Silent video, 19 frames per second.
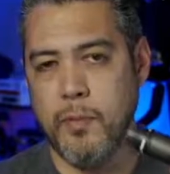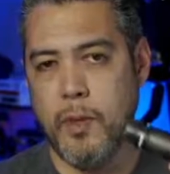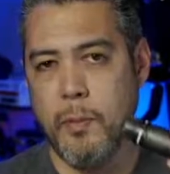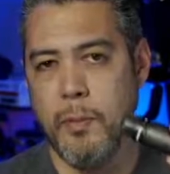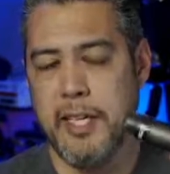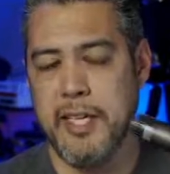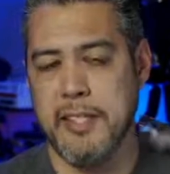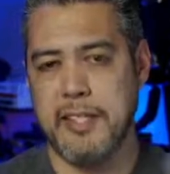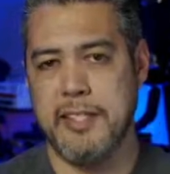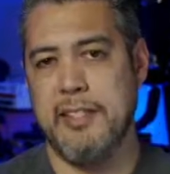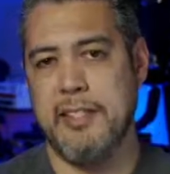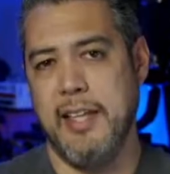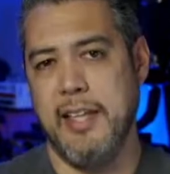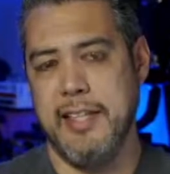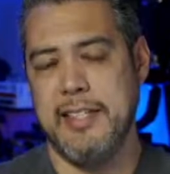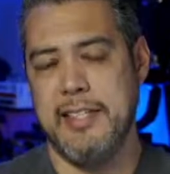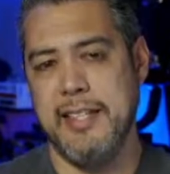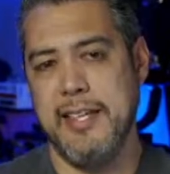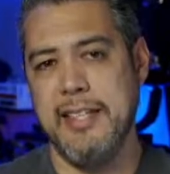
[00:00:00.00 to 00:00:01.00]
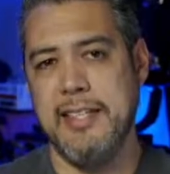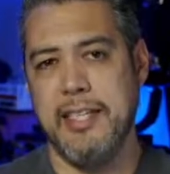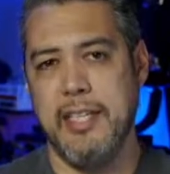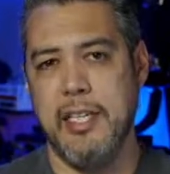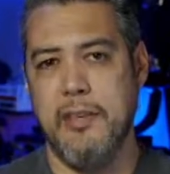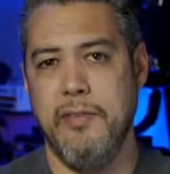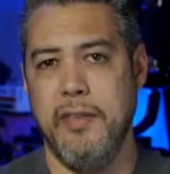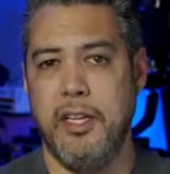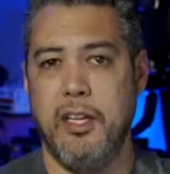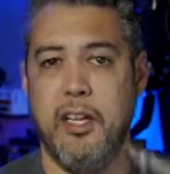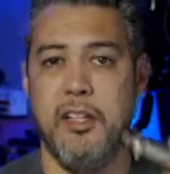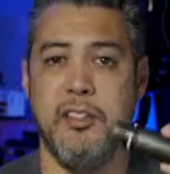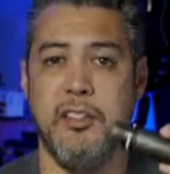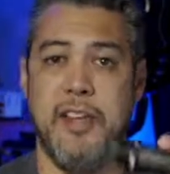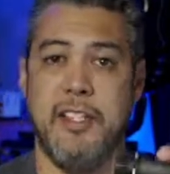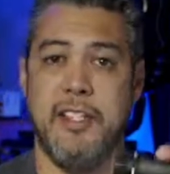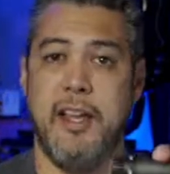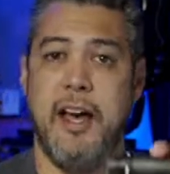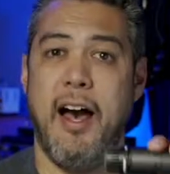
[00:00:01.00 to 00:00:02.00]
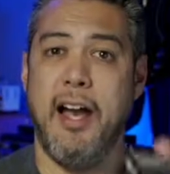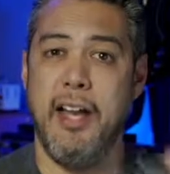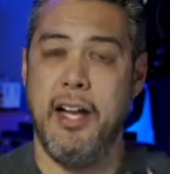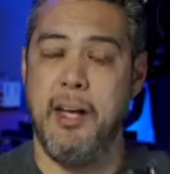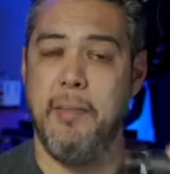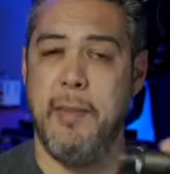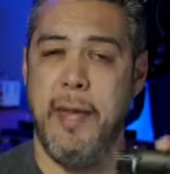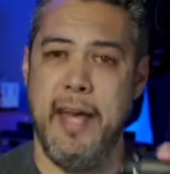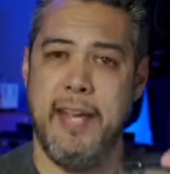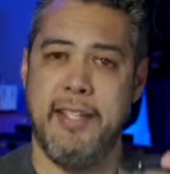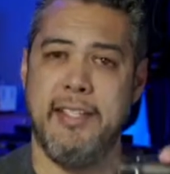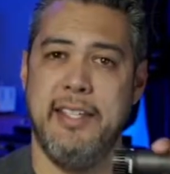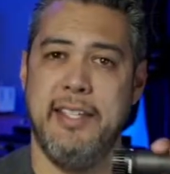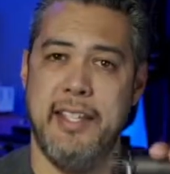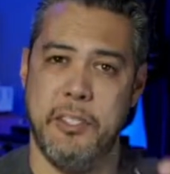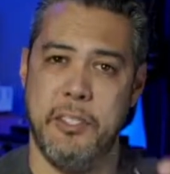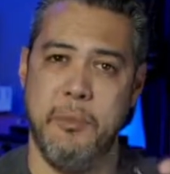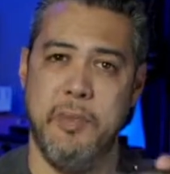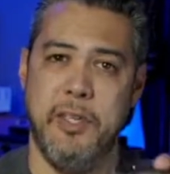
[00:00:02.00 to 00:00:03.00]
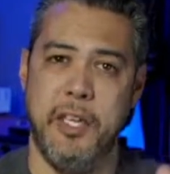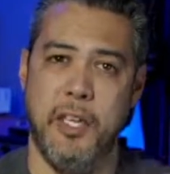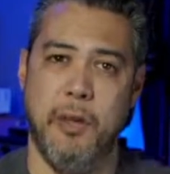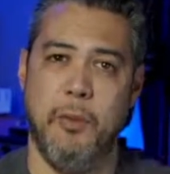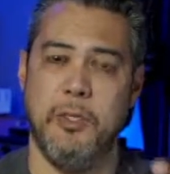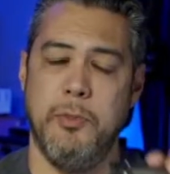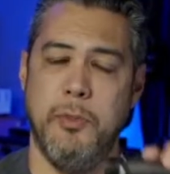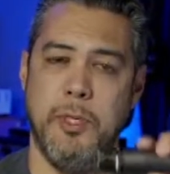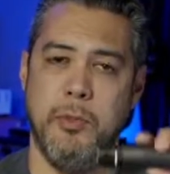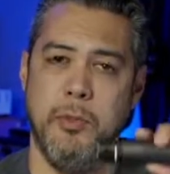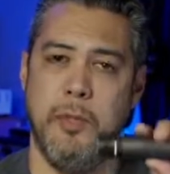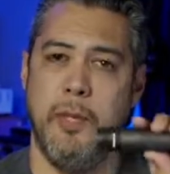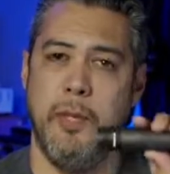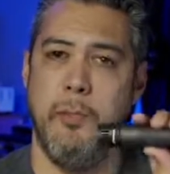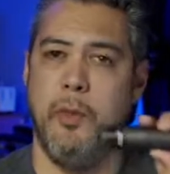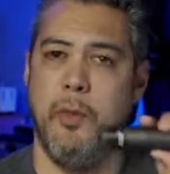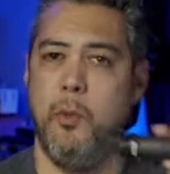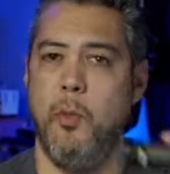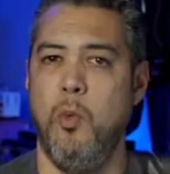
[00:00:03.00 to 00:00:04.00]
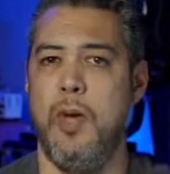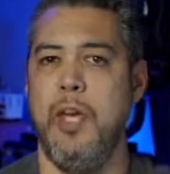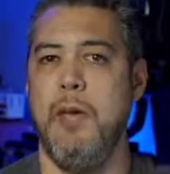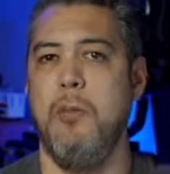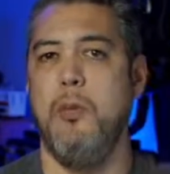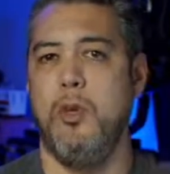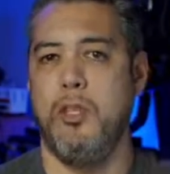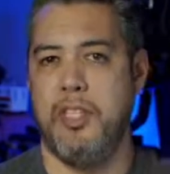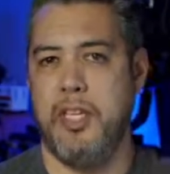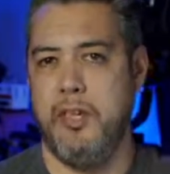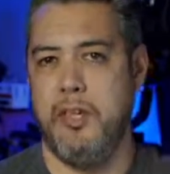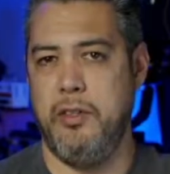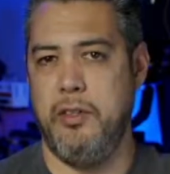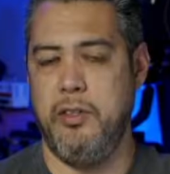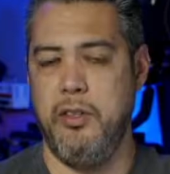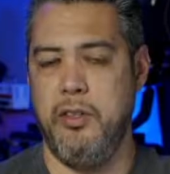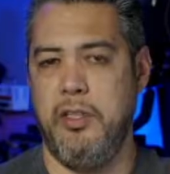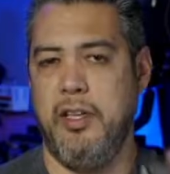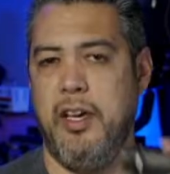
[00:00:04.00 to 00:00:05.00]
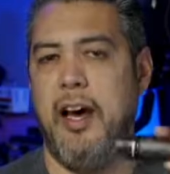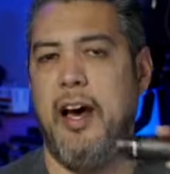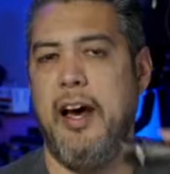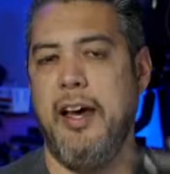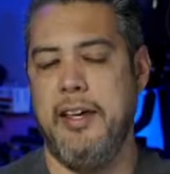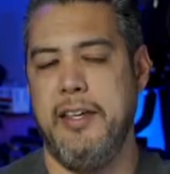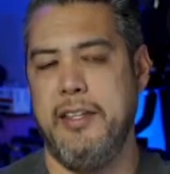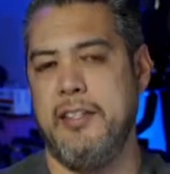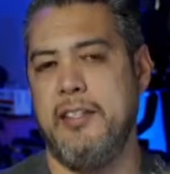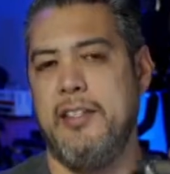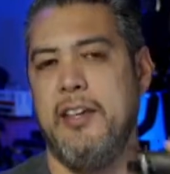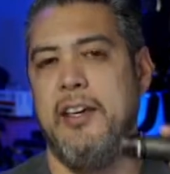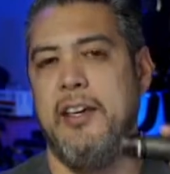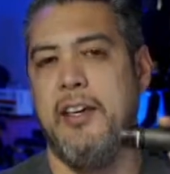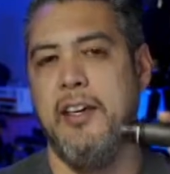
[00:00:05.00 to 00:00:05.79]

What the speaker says: because it's less sensitive, it also has a higher max SPL, which means we can put way more sound into it, the highest